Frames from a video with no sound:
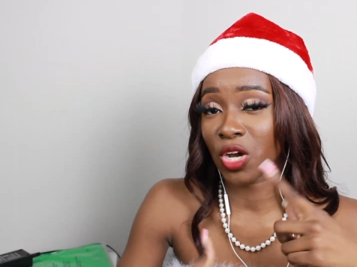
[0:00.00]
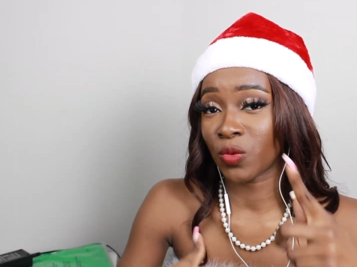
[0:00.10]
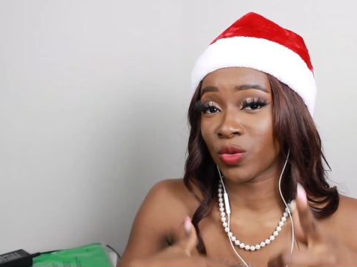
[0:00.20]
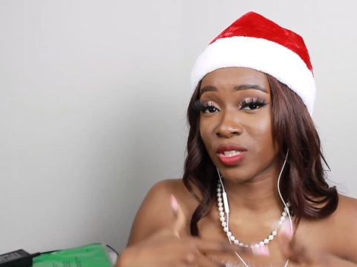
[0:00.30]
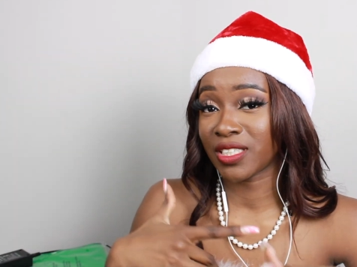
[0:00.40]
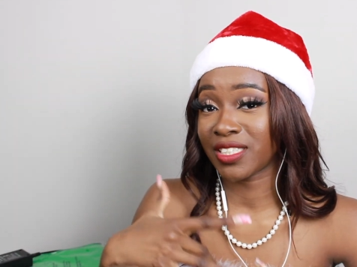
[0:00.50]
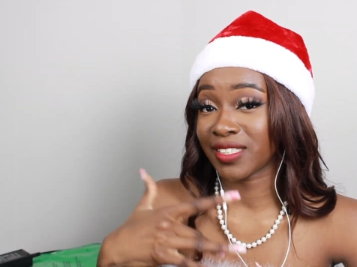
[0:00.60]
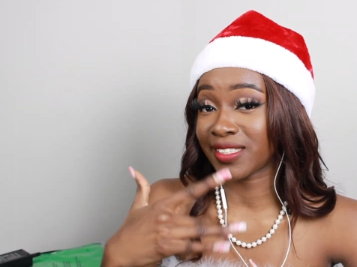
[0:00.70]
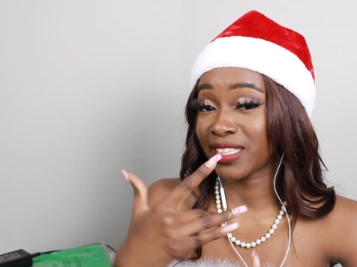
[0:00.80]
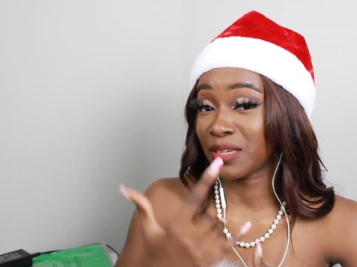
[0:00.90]
y'all want
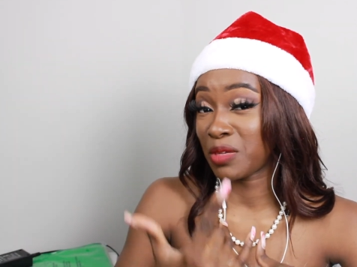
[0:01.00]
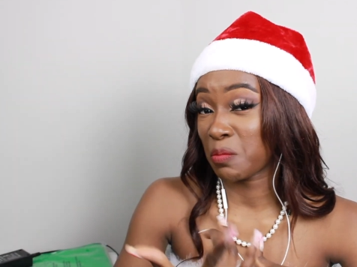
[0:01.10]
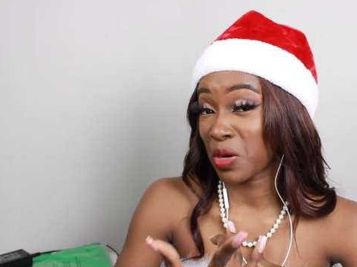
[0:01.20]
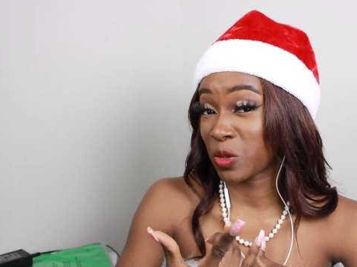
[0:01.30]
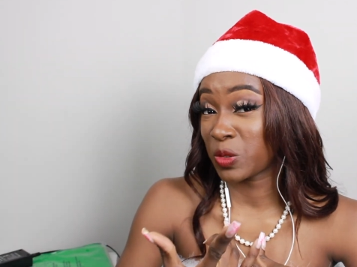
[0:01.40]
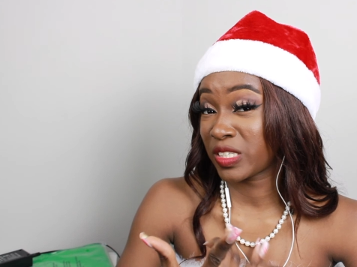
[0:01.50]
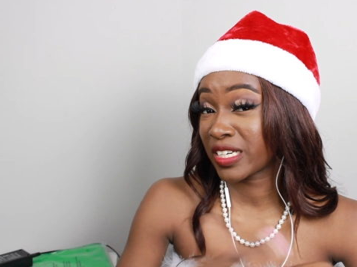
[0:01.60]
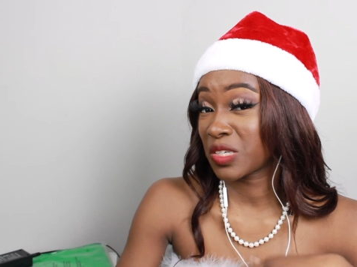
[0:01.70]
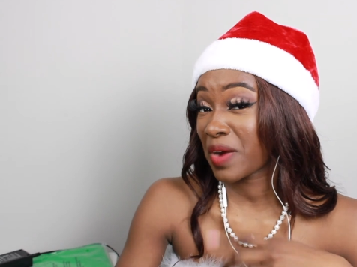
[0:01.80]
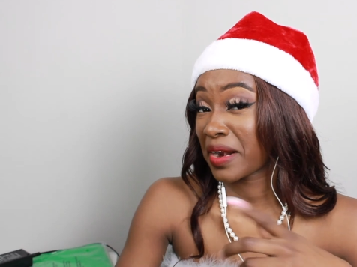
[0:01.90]
to see me post.
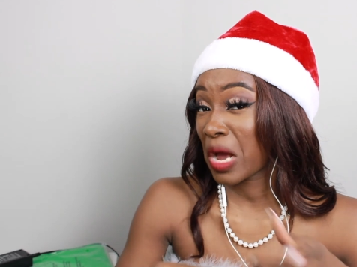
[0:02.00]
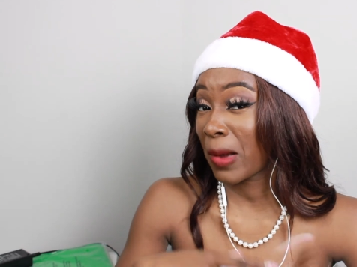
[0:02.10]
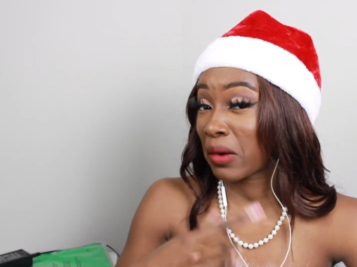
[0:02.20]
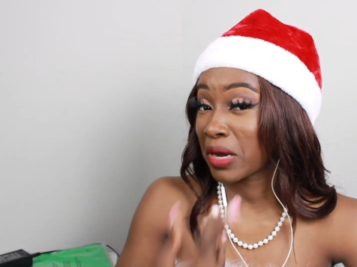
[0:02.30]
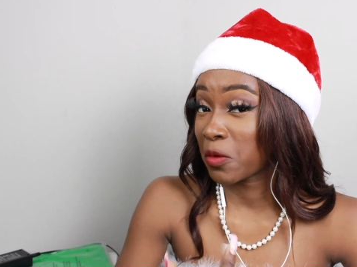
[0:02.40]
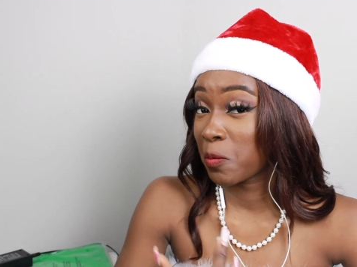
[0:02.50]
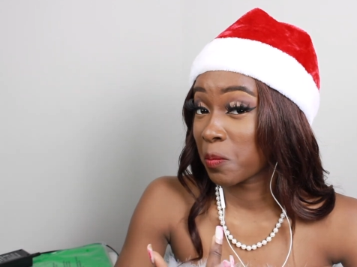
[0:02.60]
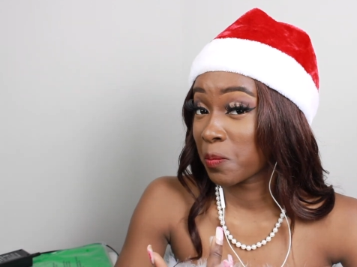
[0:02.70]
Because right now, I don't know.